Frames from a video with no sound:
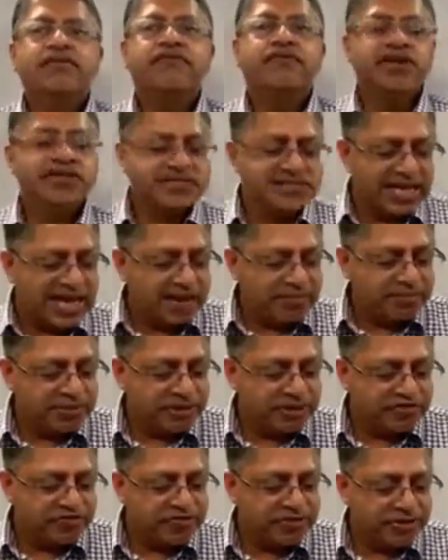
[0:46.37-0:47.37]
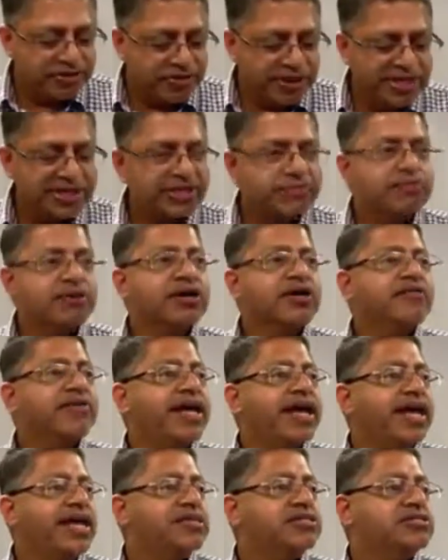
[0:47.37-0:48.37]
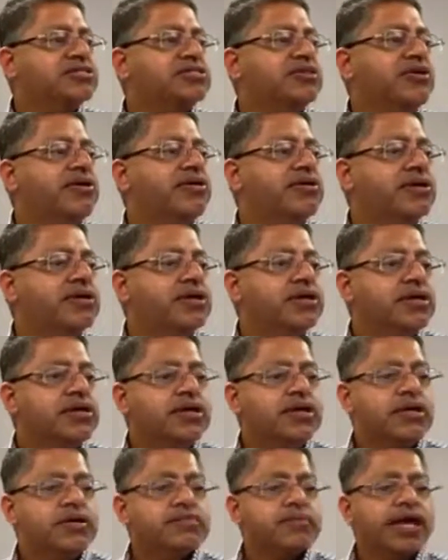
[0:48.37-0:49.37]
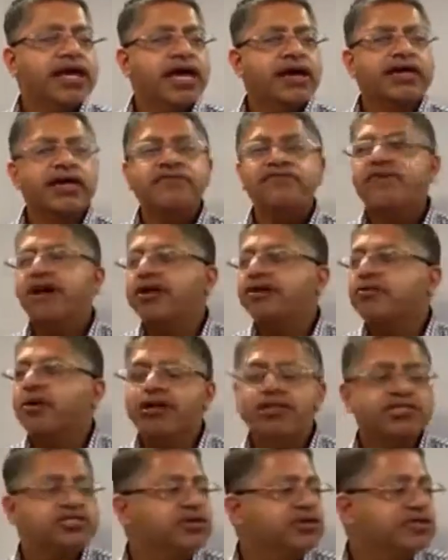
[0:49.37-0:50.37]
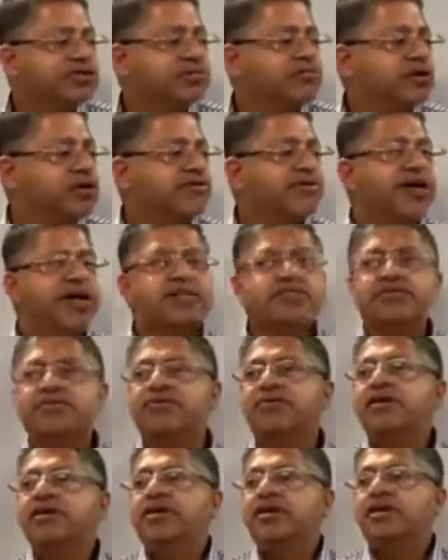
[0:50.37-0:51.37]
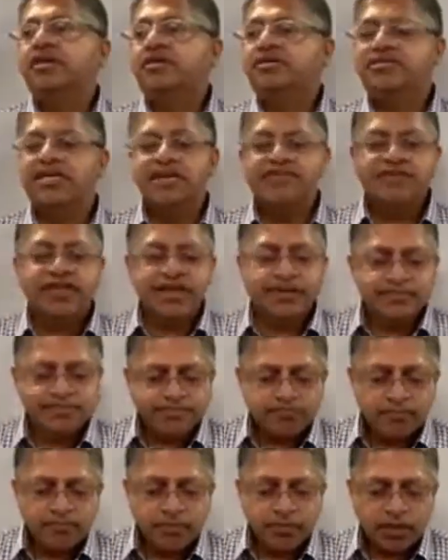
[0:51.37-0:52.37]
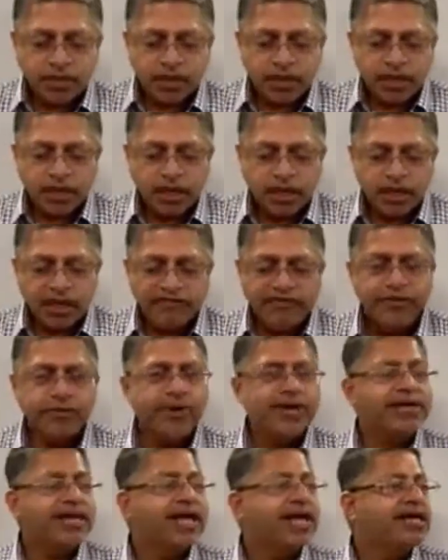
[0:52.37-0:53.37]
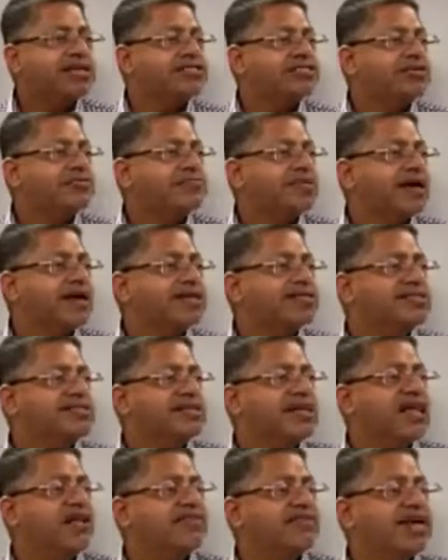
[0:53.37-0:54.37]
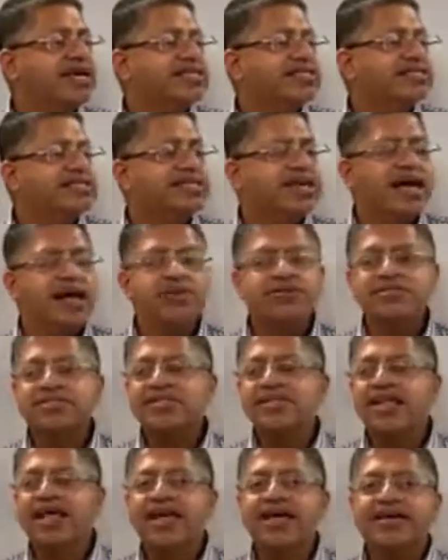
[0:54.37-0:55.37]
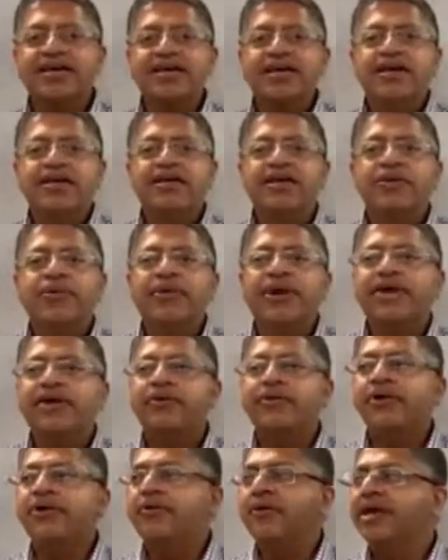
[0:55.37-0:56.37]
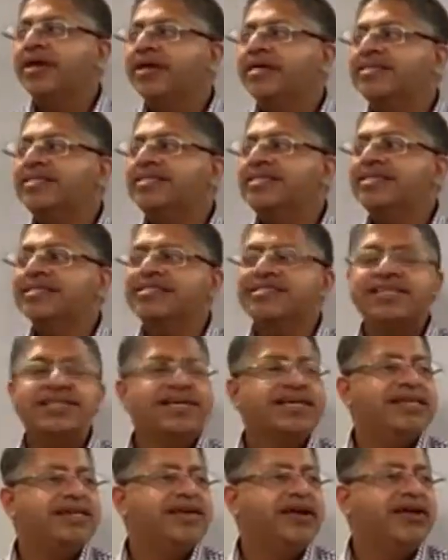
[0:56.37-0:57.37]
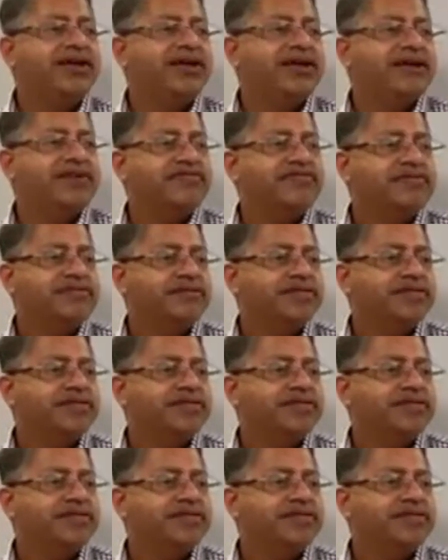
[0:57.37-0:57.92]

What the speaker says: For example, if you read the book of Esther, and I'm going to invite you all to turn to the book of Esther this evening. If you read Esther by itself, it sounds like you're reading a Disney narrative.